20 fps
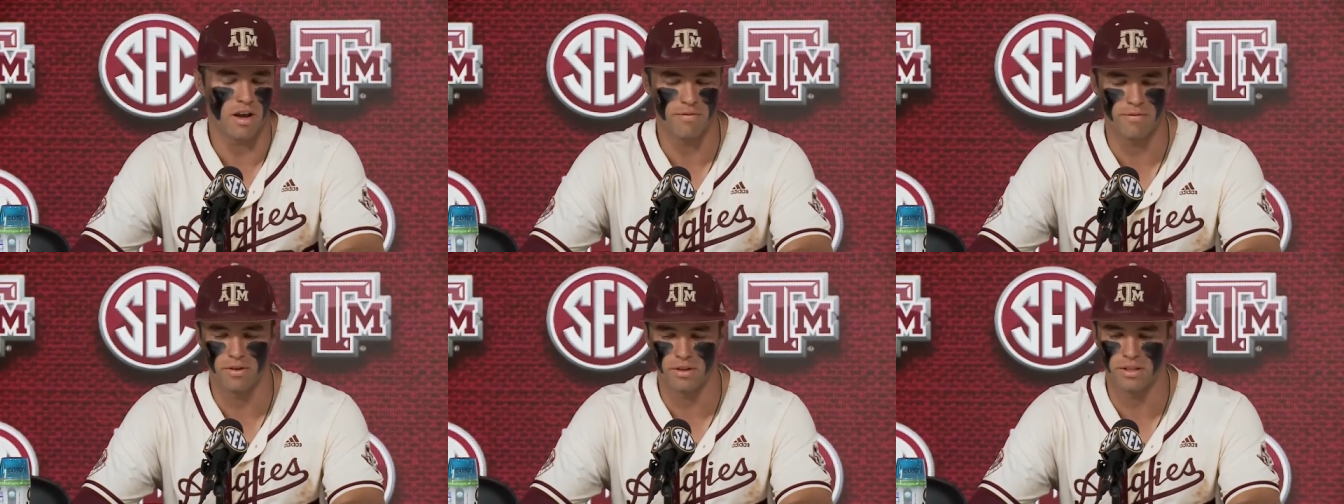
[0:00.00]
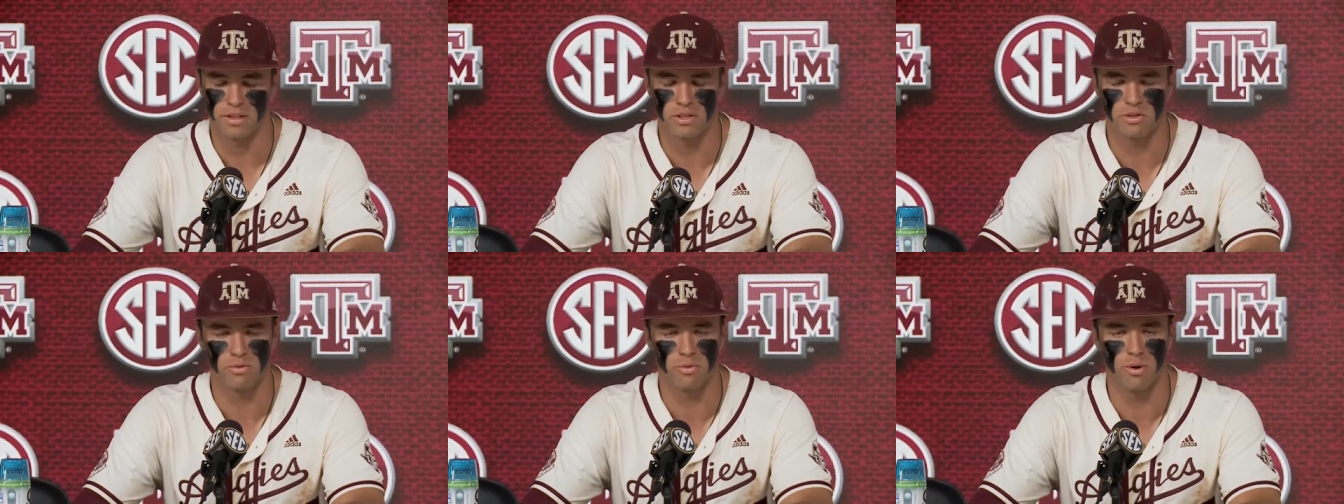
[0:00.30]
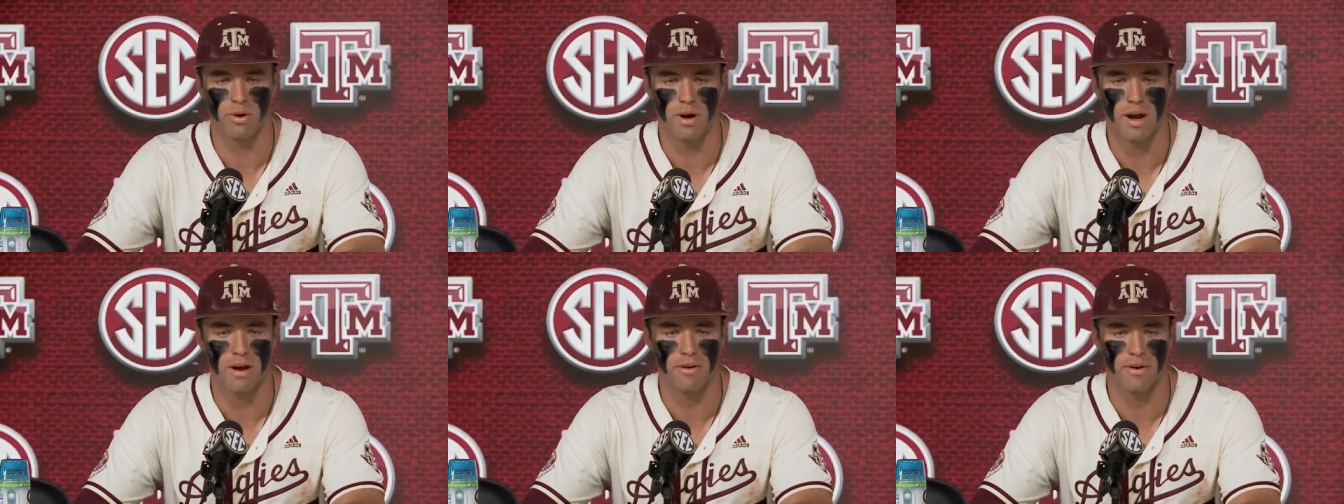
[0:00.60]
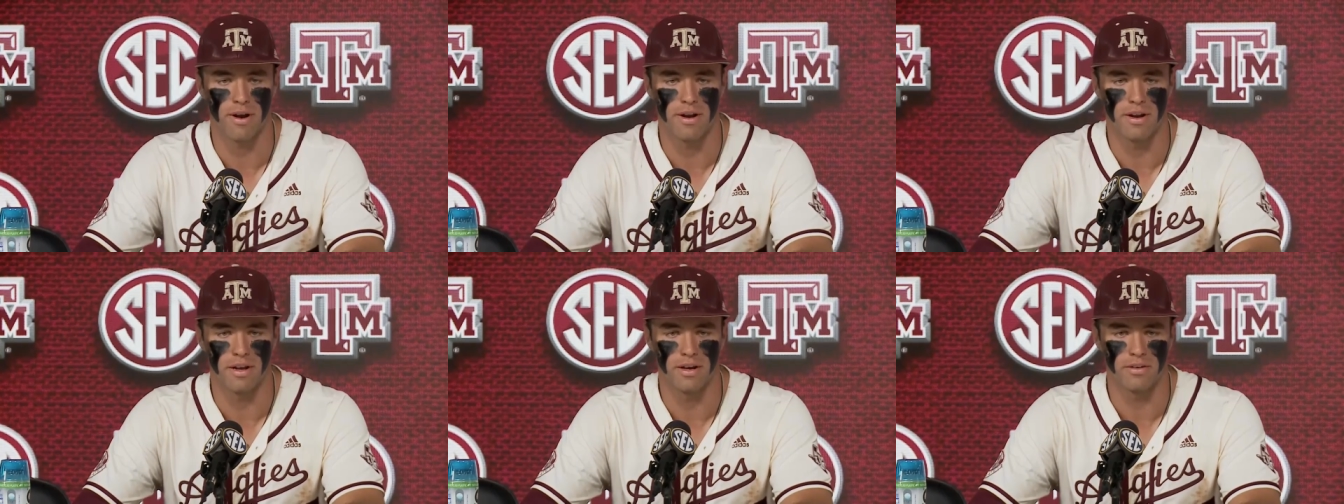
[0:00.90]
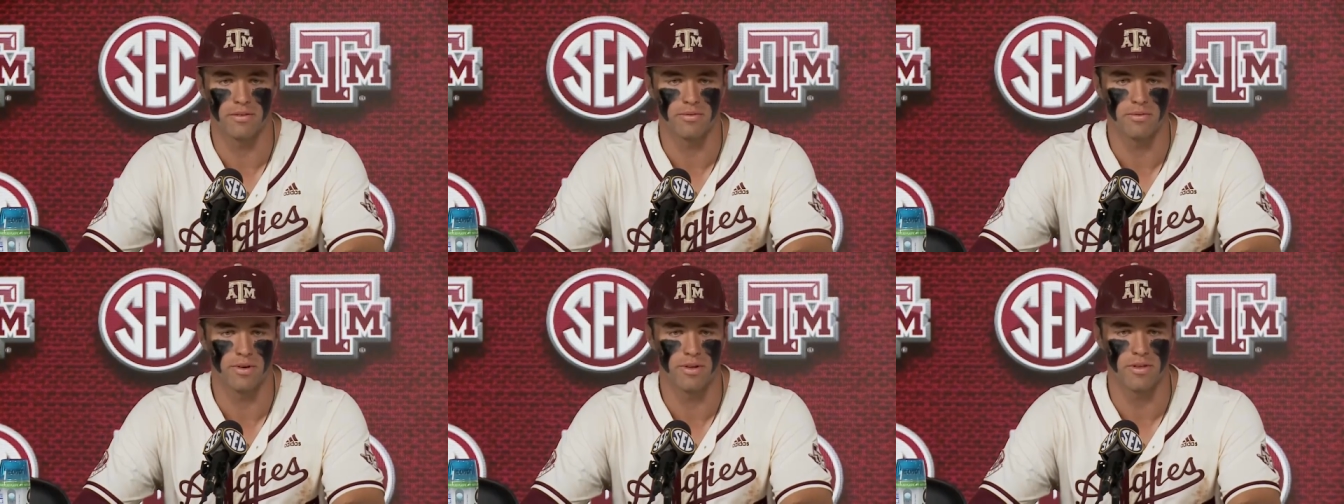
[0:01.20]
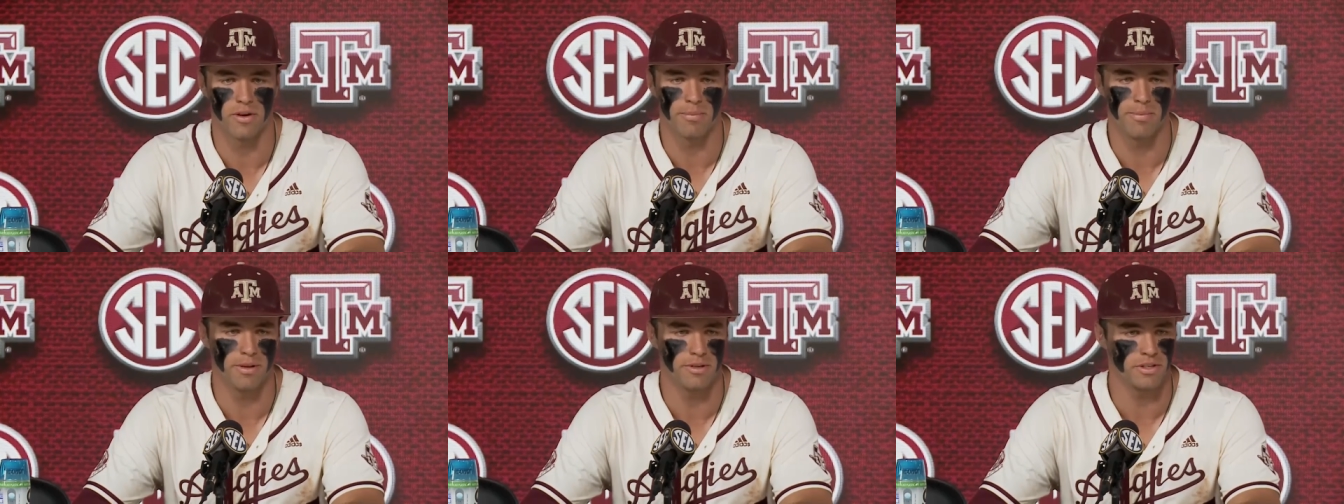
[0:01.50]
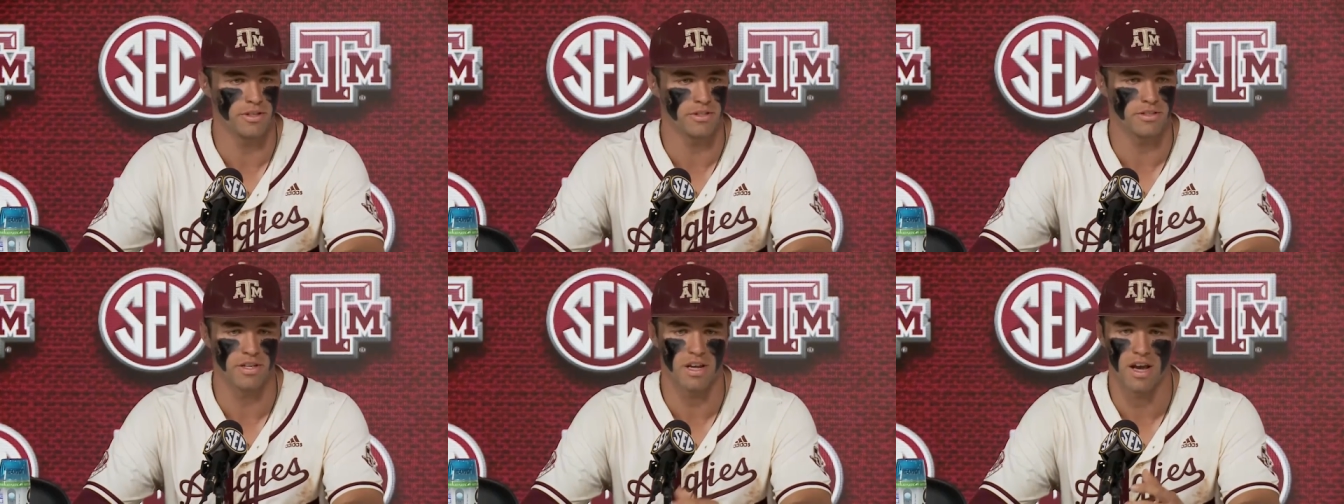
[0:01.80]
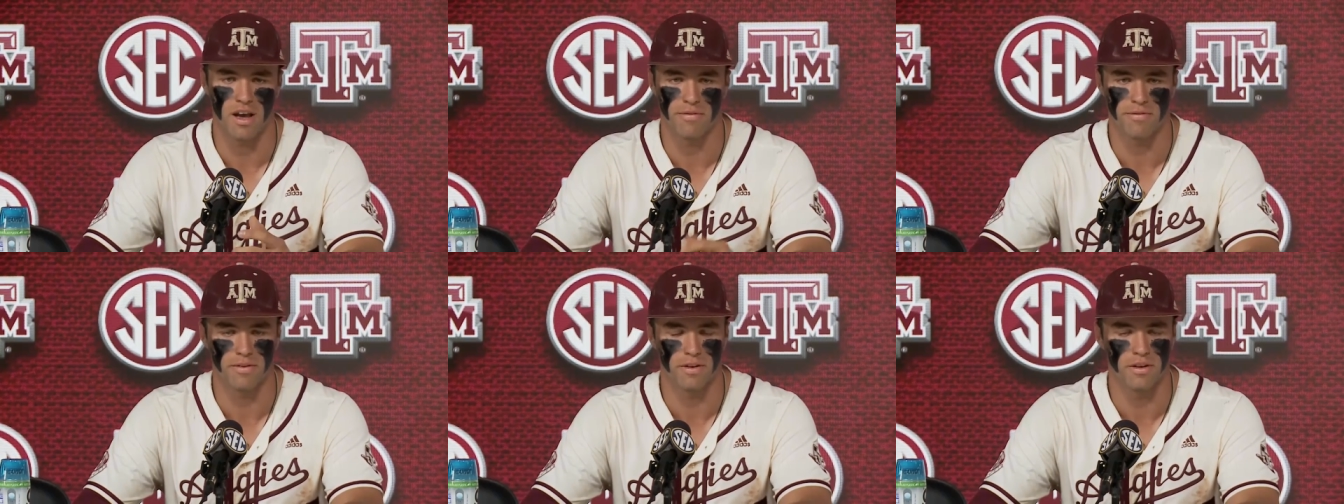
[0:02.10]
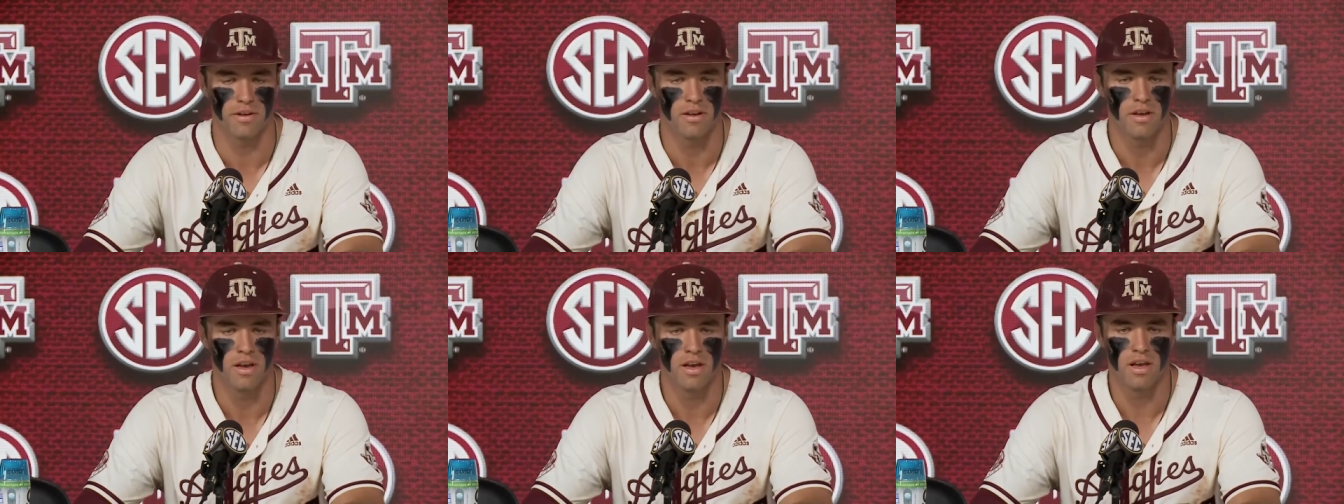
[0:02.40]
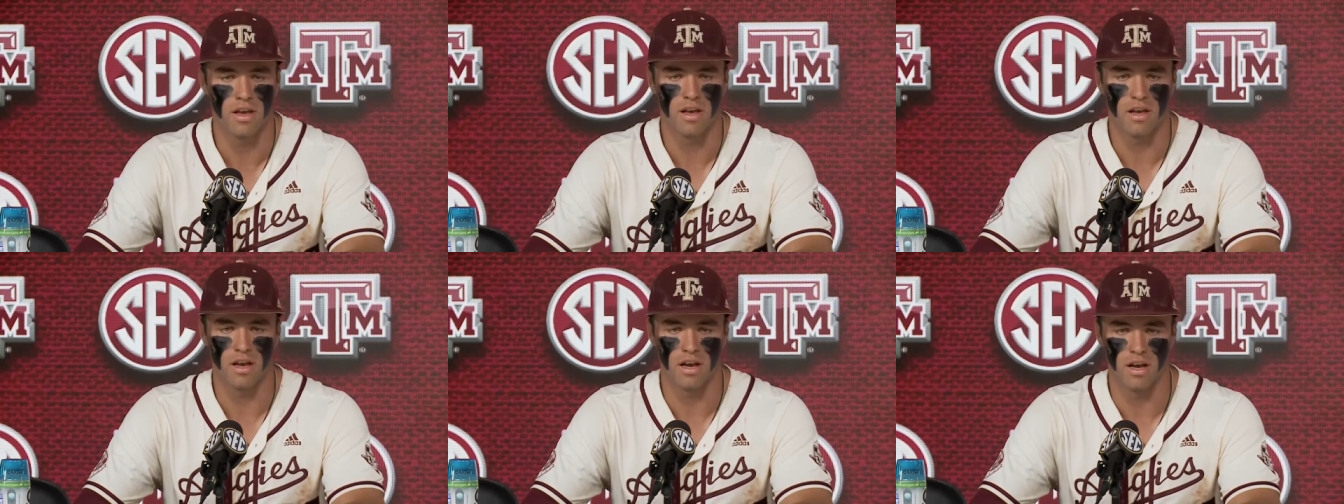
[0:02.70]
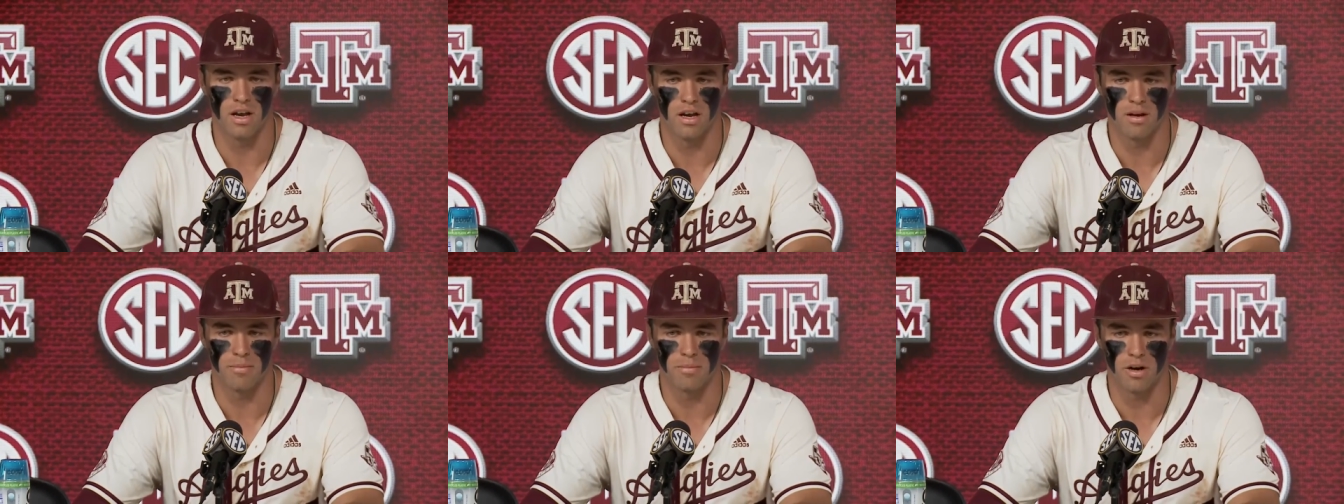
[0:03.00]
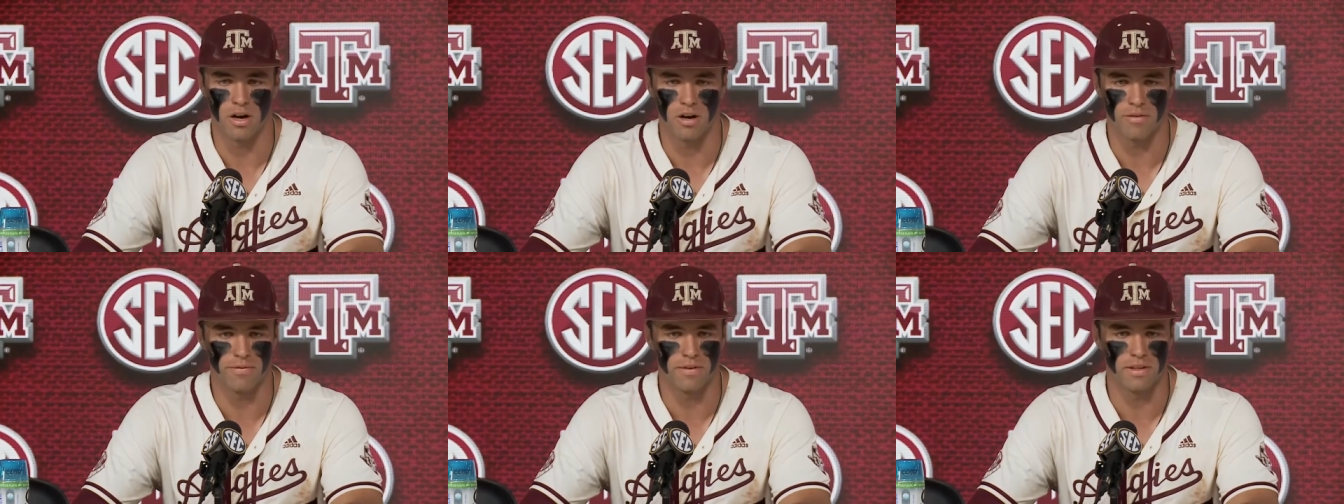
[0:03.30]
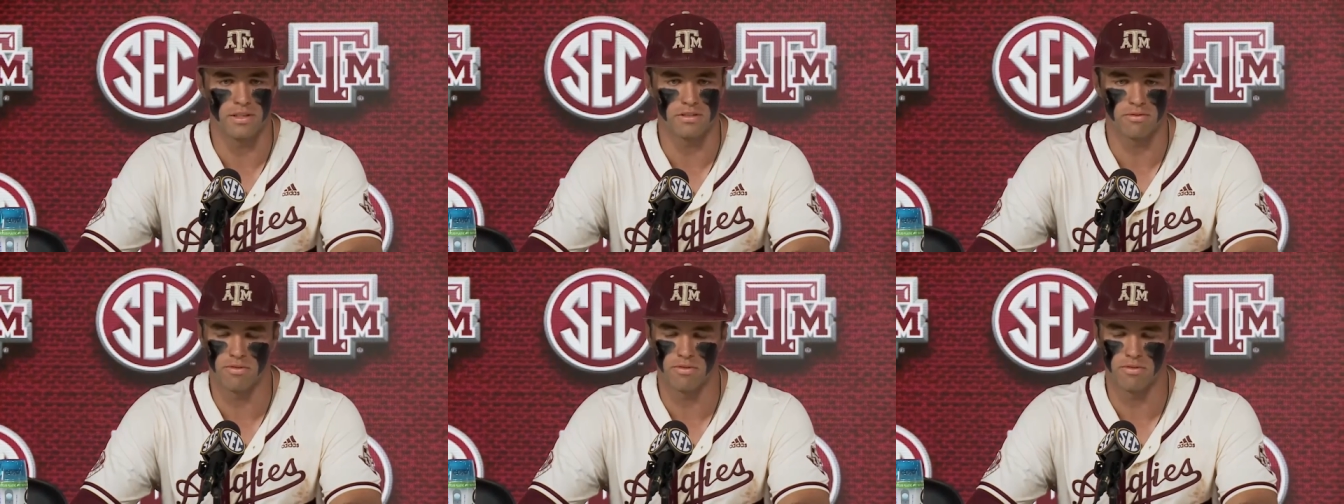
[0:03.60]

feel like that's where we're at right now with our pitching staff and offense.